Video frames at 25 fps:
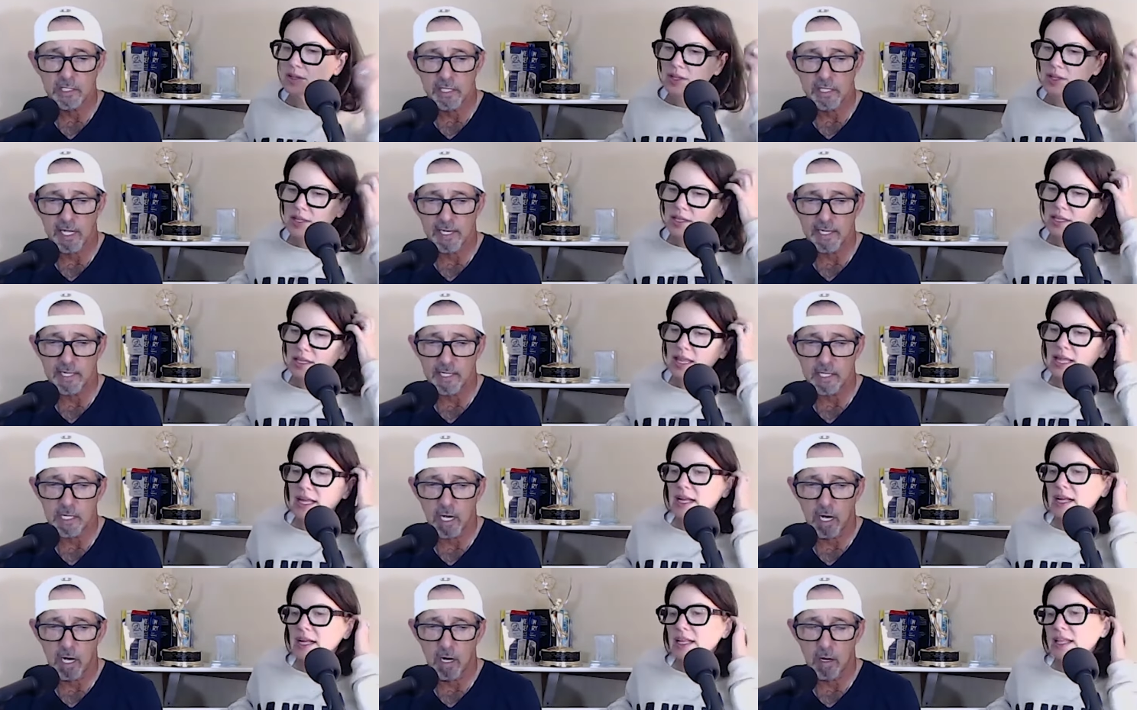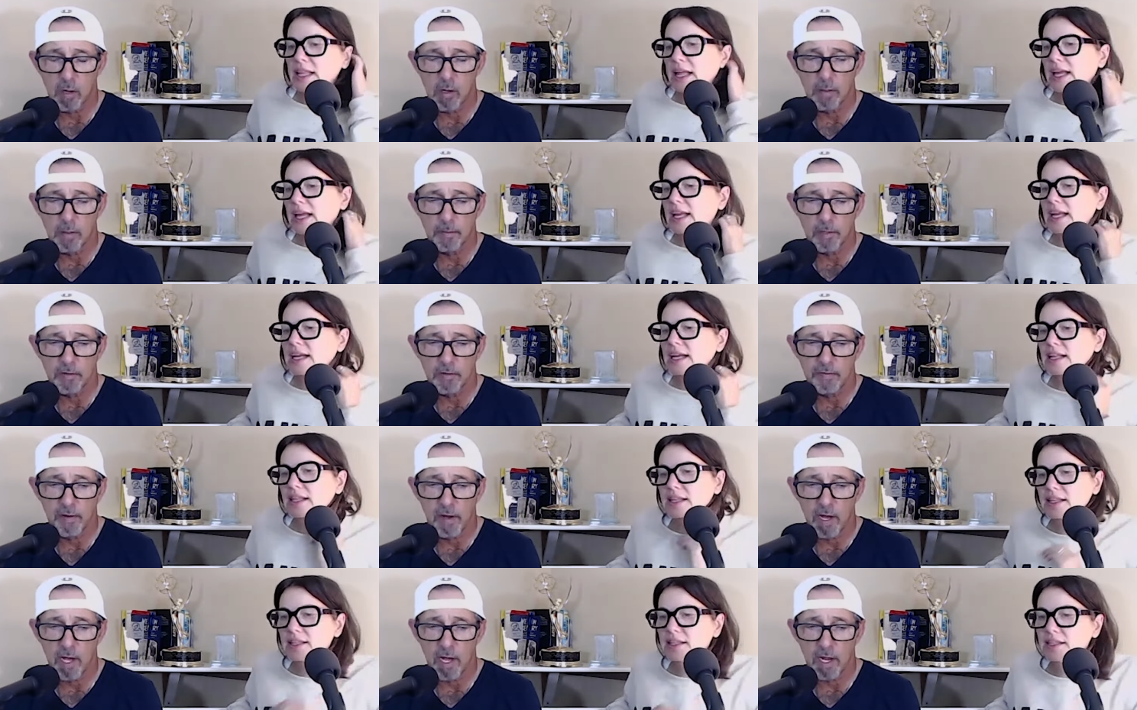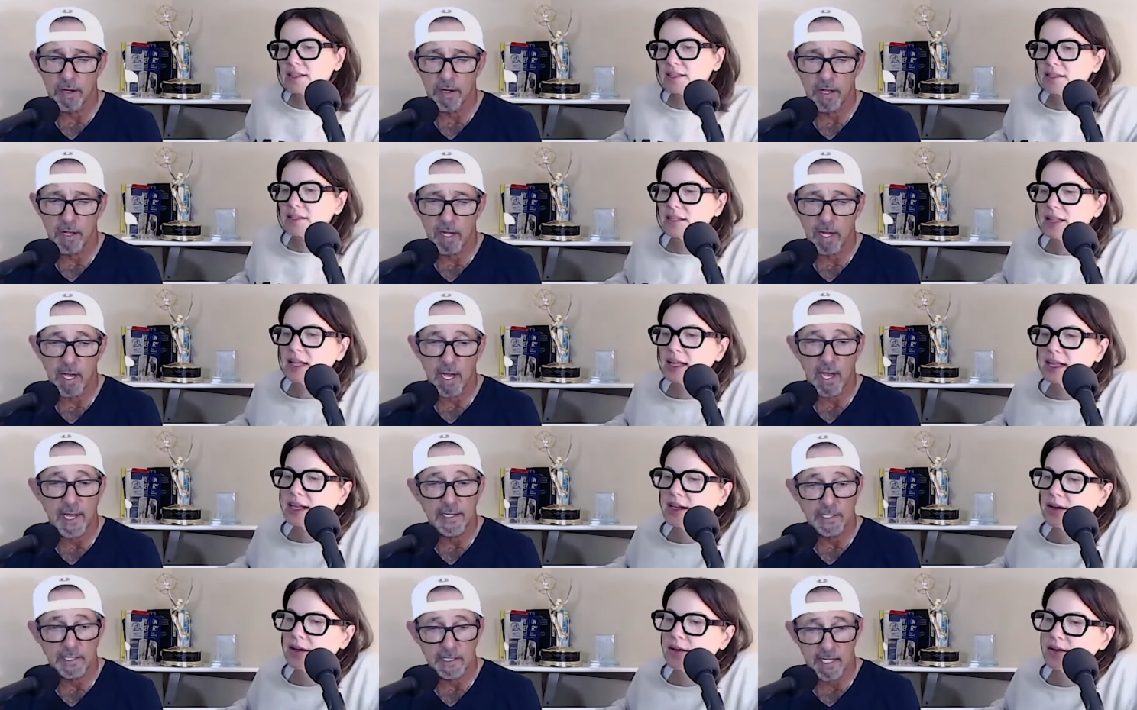Speaker 1: let it like, go like, and move on.
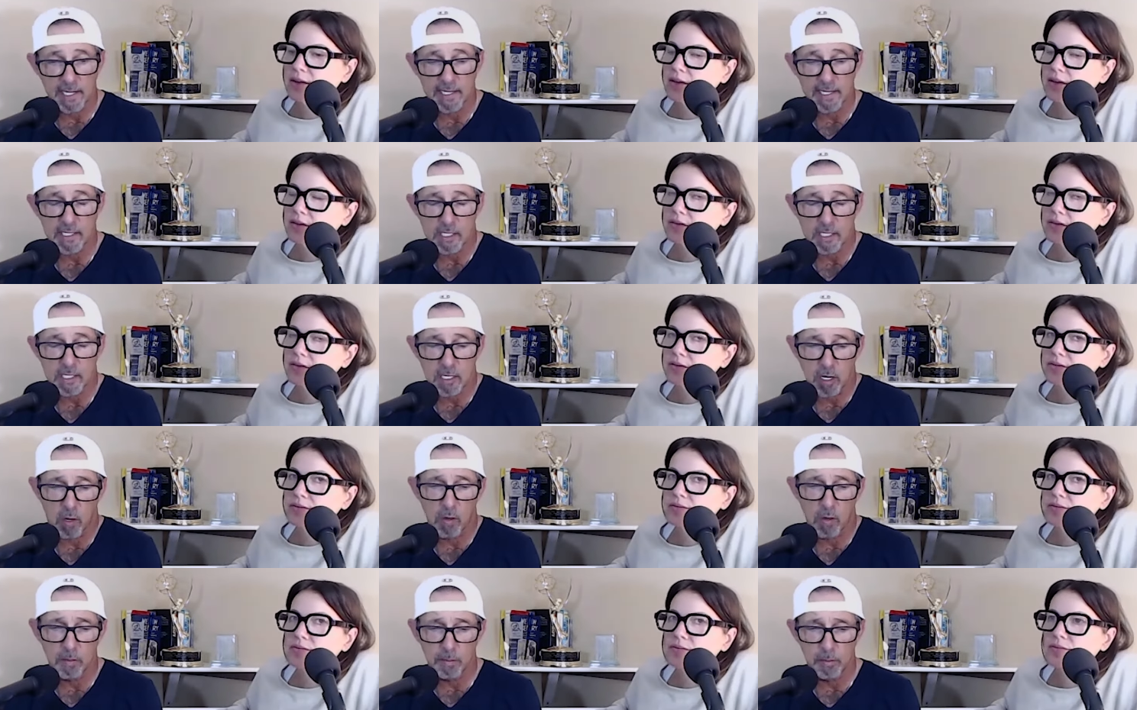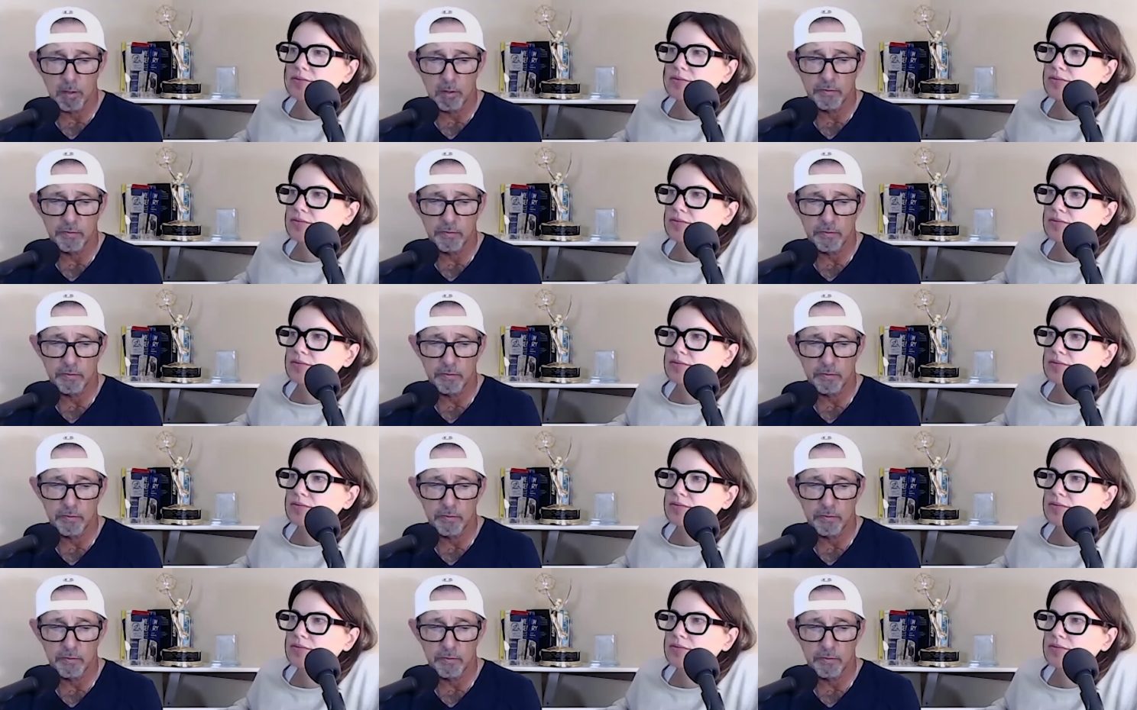Like, I let it go and moved